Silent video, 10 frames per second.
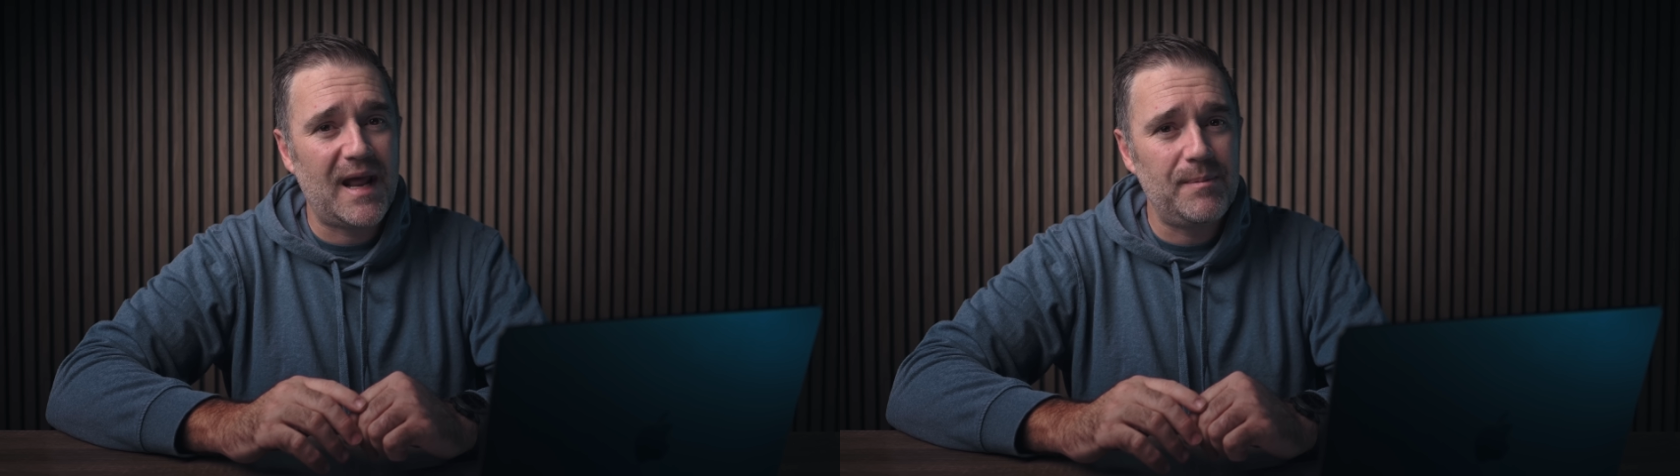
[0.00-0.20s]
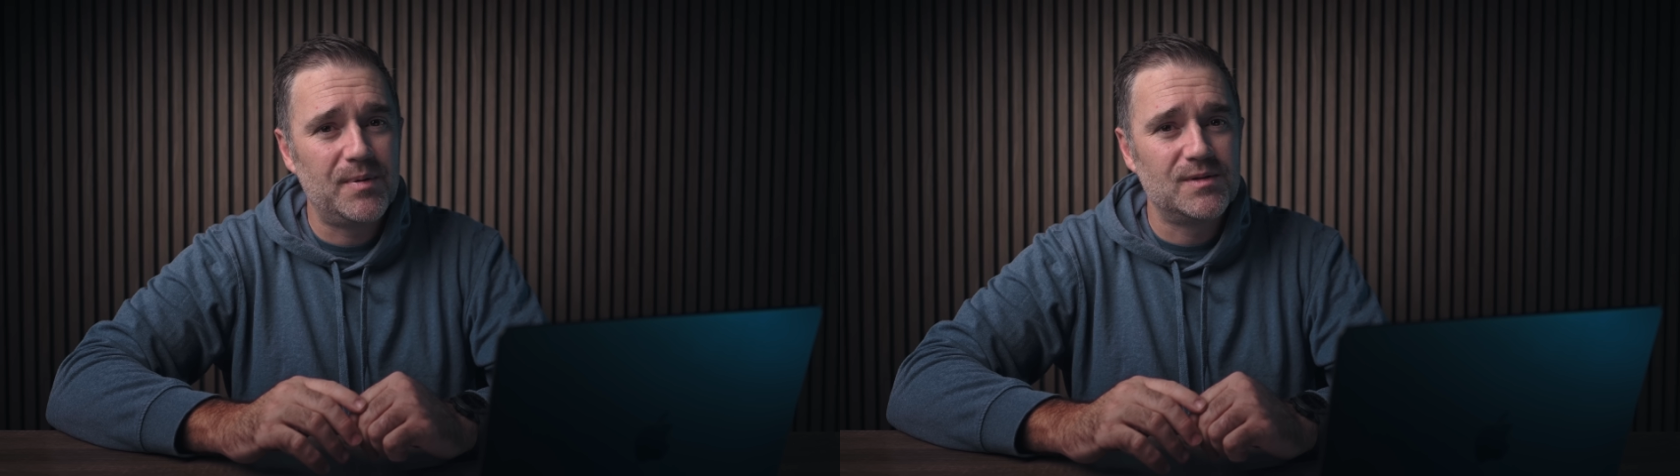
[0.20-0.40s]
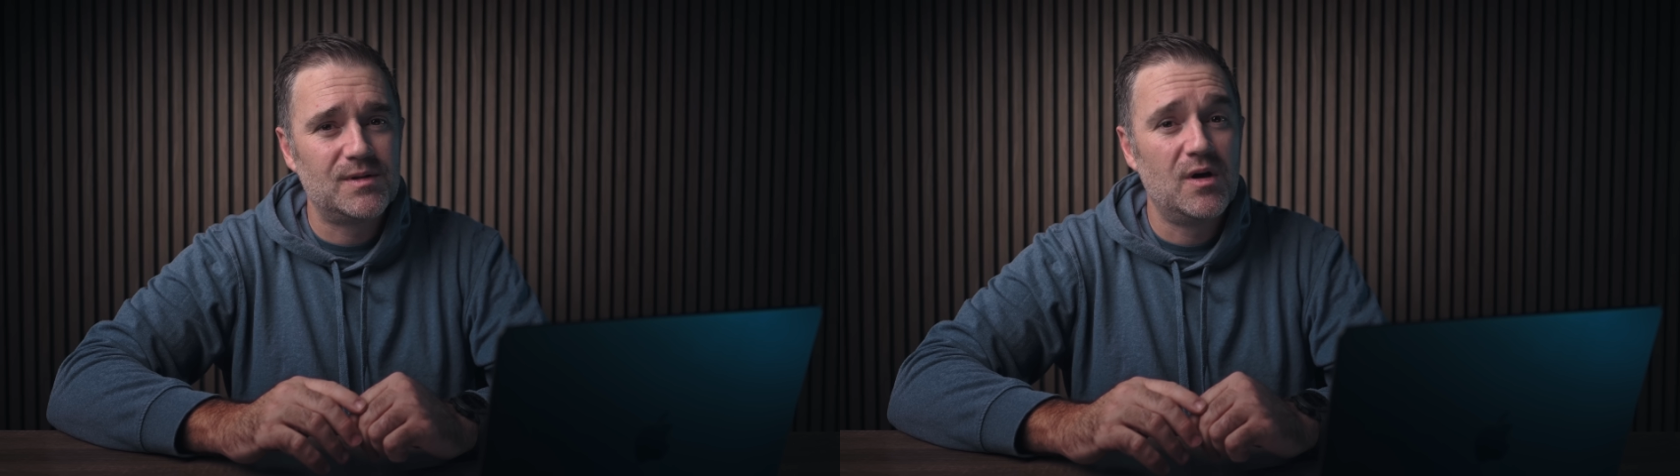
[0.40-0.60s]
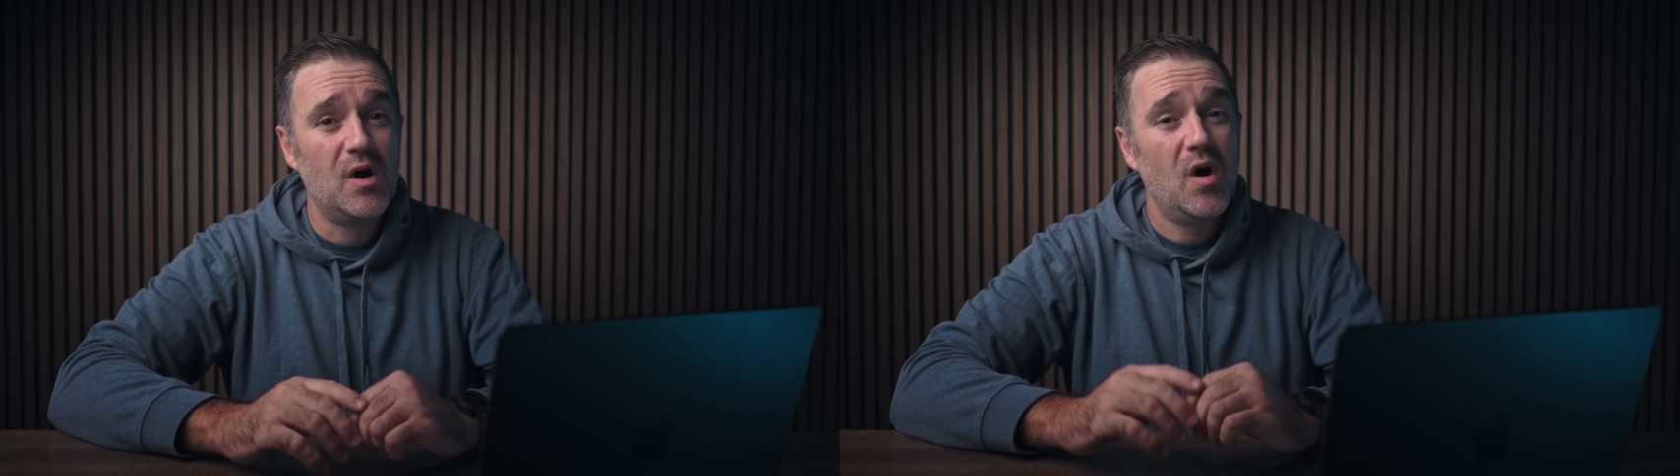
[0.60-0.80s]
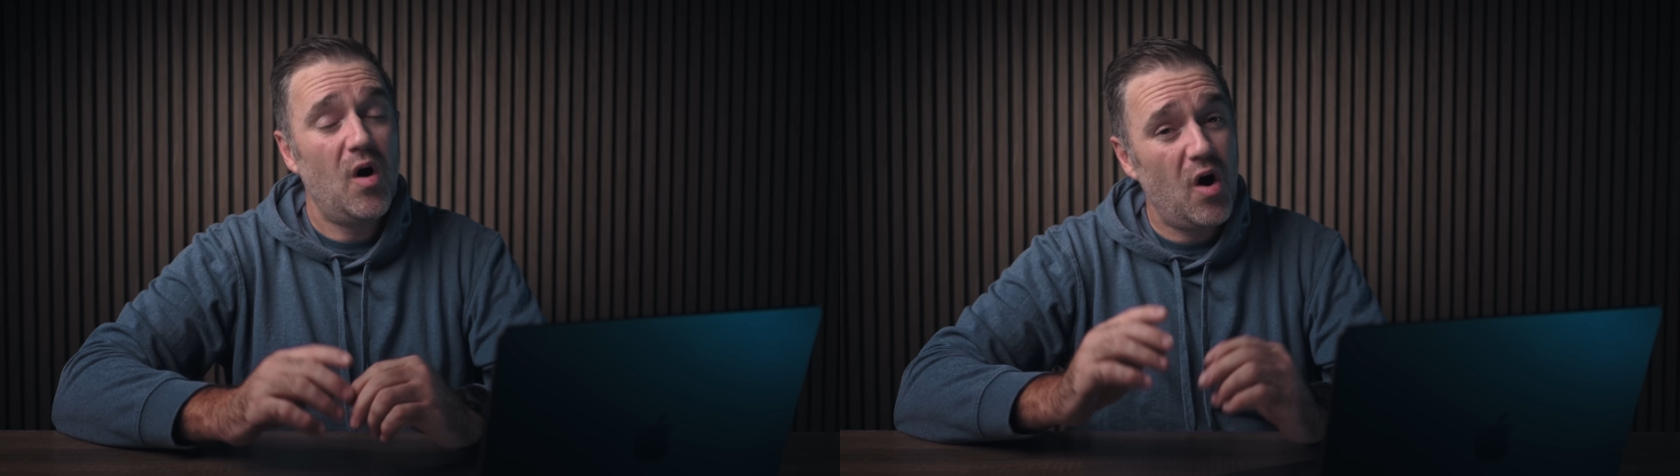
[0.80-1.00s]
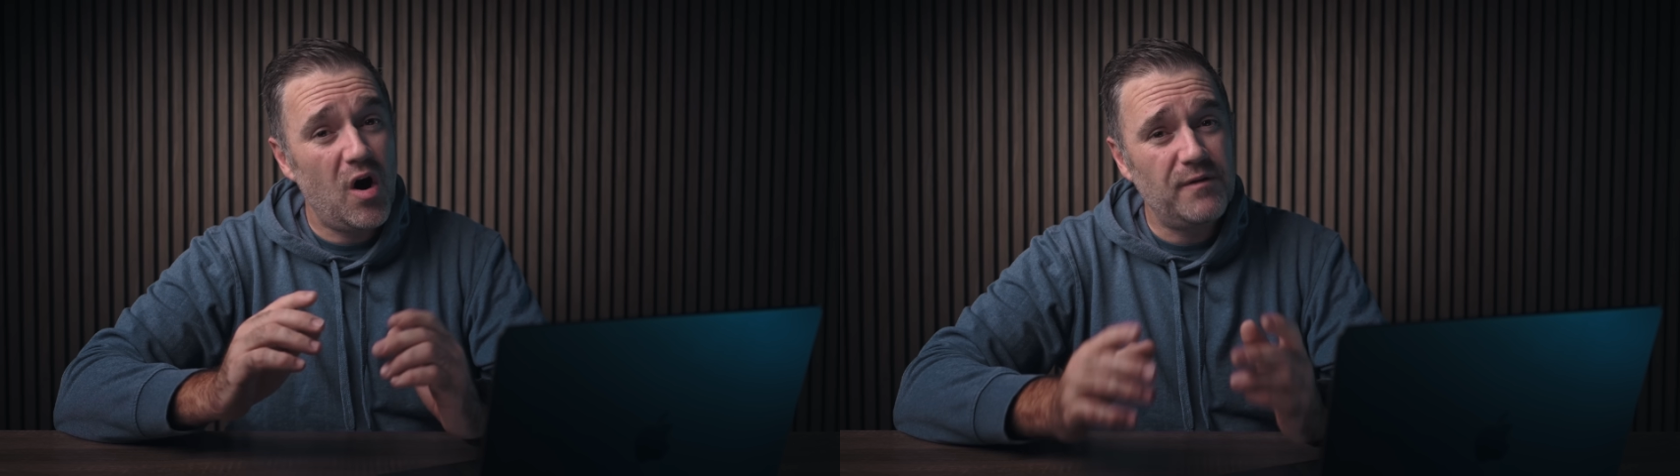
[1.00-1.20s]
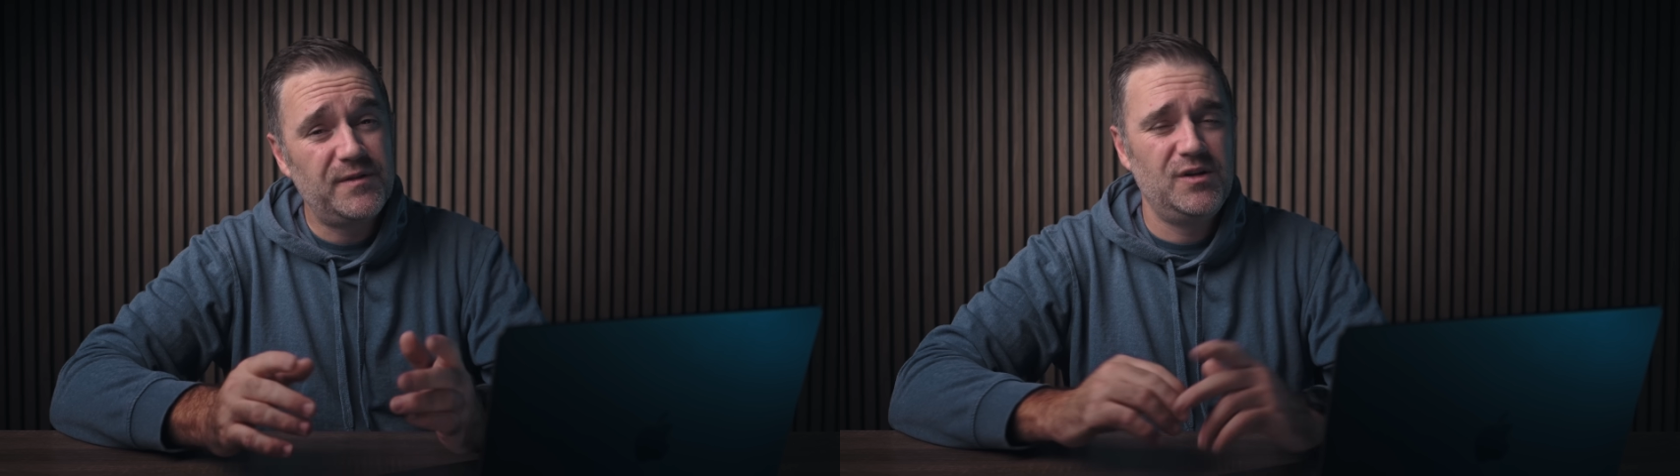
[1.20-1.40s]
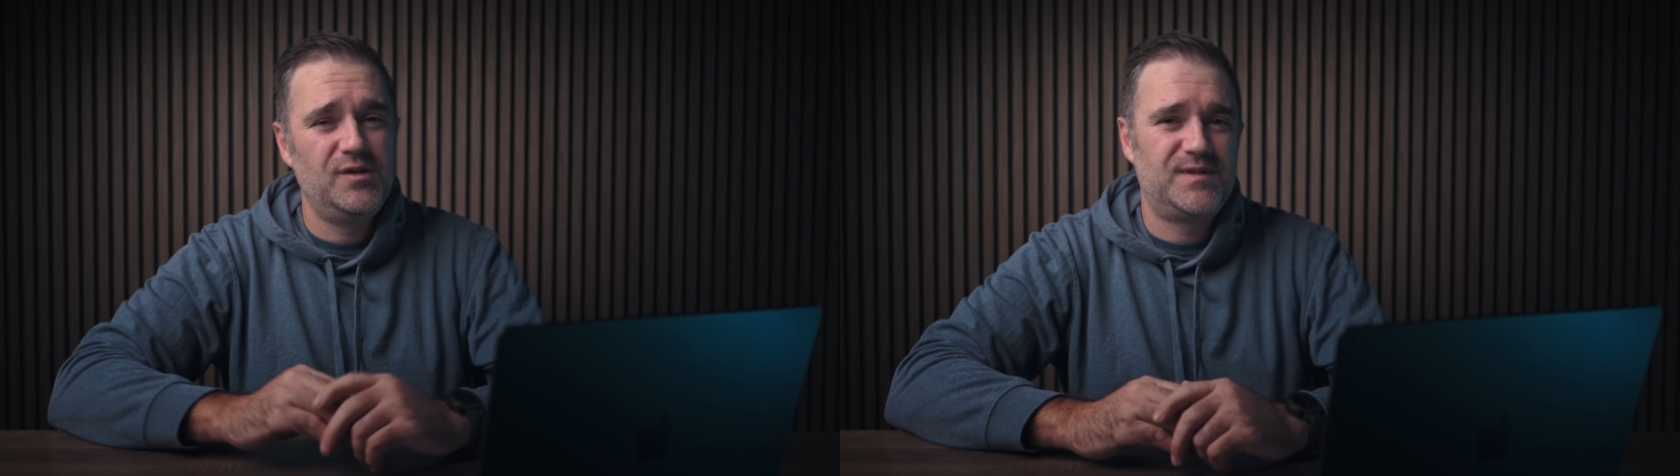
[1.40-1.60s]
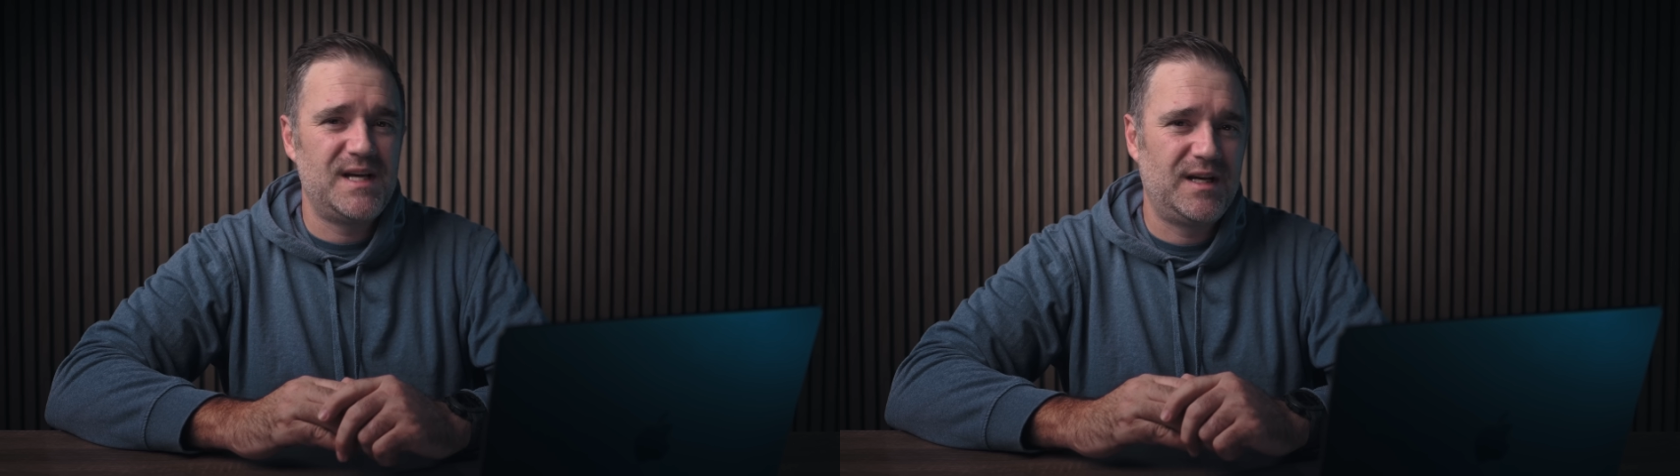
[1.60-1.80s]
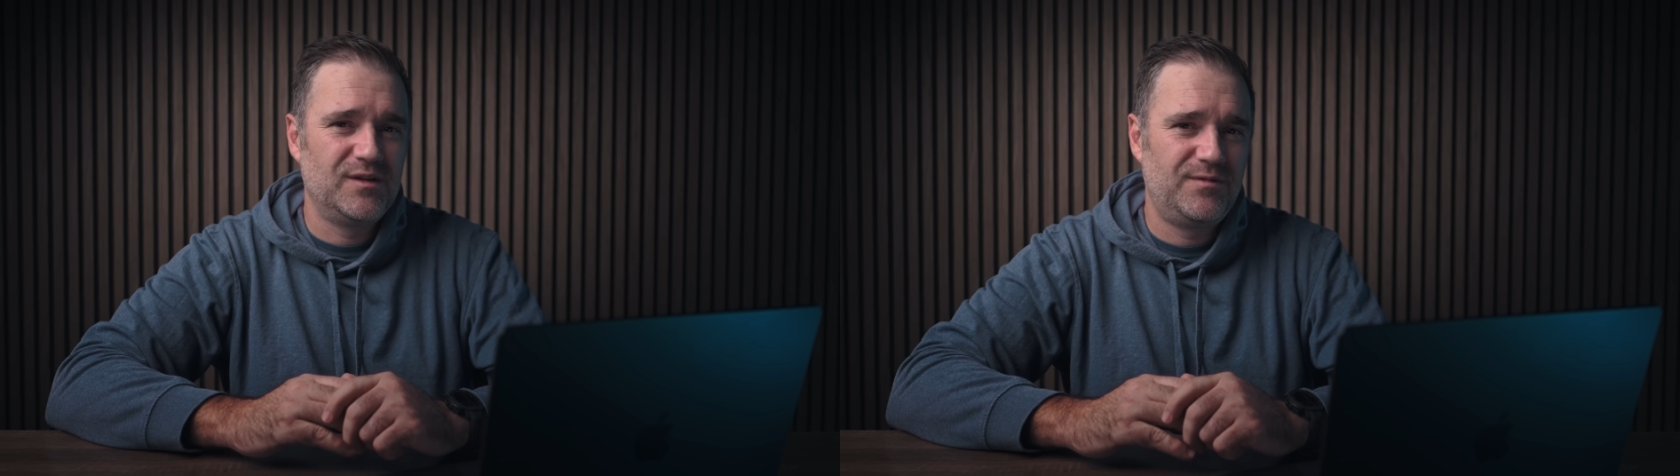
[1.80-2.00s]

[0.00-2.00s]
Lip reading: happens after you've taken the